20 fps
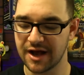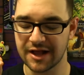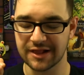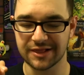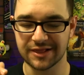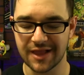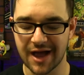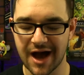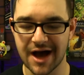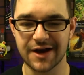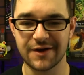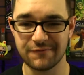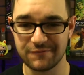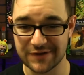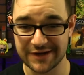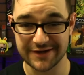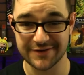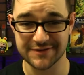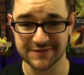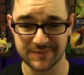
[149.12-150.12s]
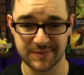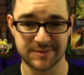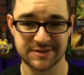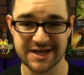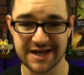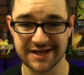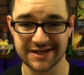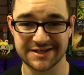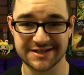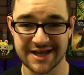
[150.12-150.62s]
a lot of videos have been
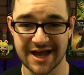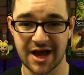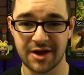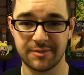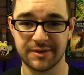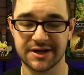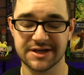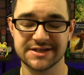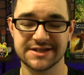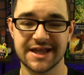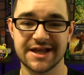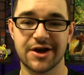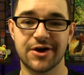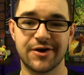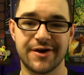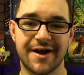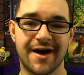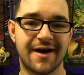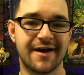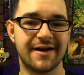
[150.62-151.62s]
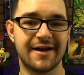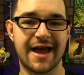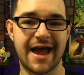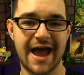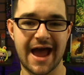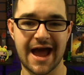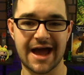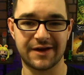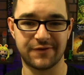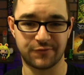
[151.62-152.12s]
taken down because they are not
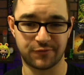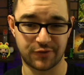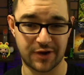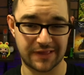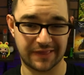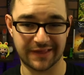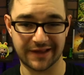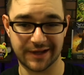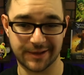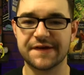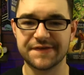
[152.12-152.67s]
ad friendly.